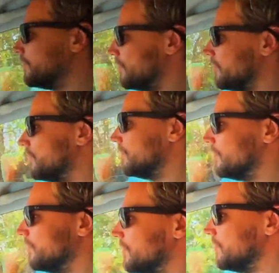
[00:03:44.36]
and
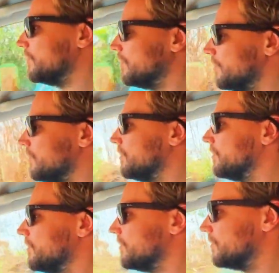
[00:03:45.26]
it's only starting.
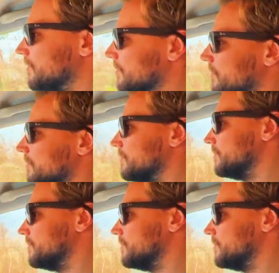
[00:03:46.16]
If you